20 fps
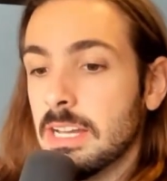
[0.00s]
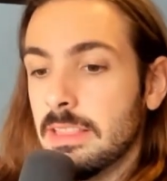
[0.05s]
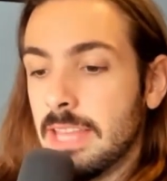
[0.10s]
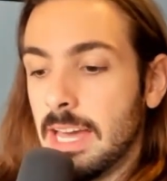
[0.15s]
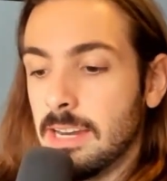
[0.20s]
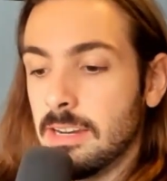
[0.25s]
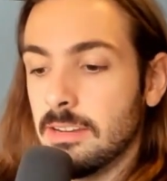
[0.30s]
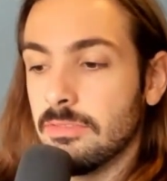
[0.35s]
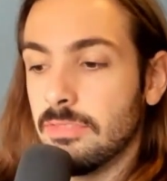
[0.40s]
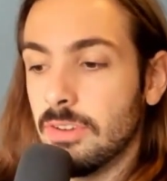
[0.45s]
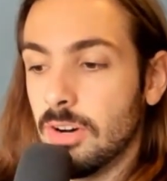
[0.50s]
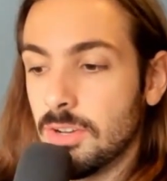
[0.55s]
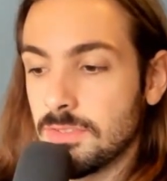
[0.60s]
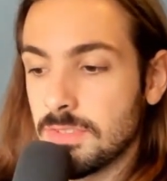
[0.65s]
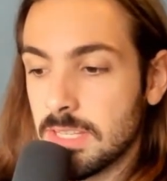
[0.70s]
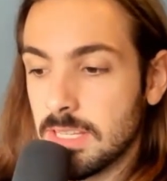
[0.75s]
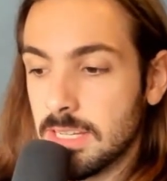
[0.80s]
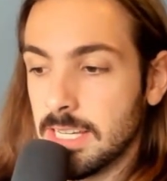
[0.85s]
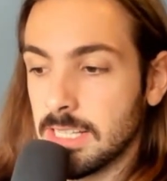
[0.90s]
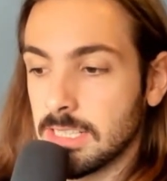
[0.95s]
that involves
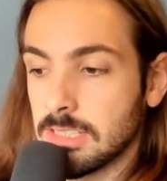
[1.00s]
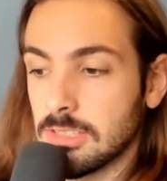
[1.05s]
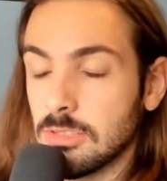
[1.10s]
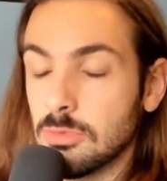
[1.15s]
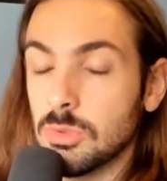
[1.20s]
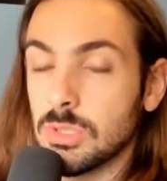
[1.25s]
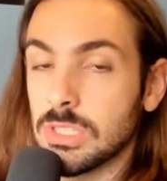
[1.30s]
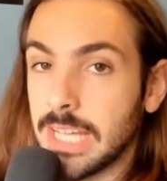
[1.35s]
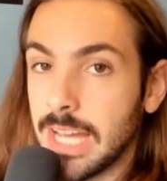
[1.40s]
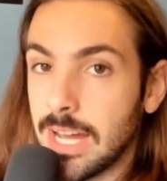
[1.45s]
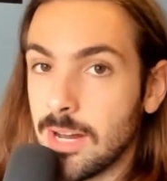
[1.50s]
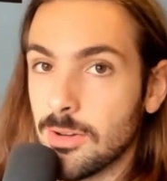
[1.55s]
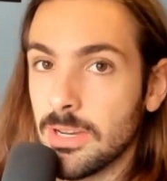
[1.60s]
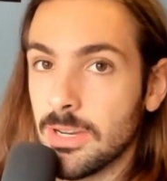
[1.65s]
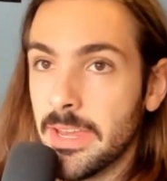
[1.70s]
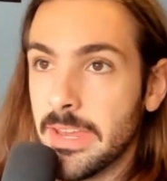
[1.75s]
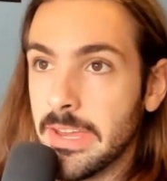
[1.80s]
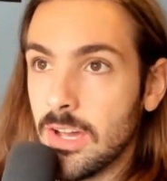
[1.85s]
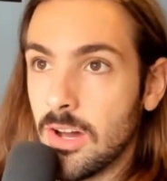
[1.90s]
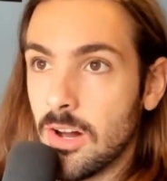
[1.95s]
the Knicks losing out
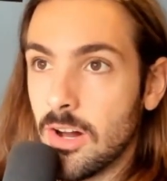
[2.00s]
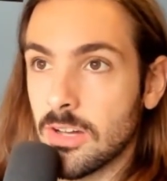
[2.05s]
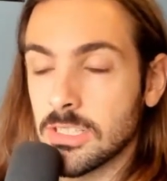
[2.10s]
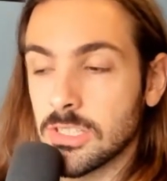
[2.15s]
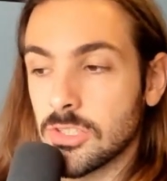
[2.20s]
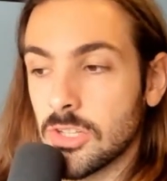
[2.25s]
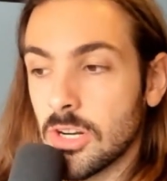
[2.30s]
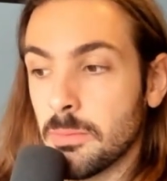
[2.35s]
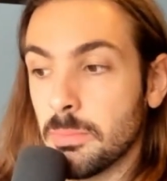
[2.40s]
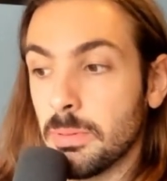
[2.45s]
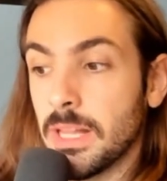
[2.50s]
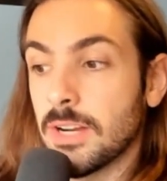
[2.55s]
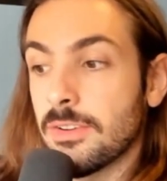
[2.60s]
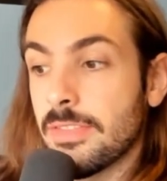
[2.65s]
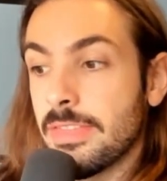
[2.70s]
on a star player,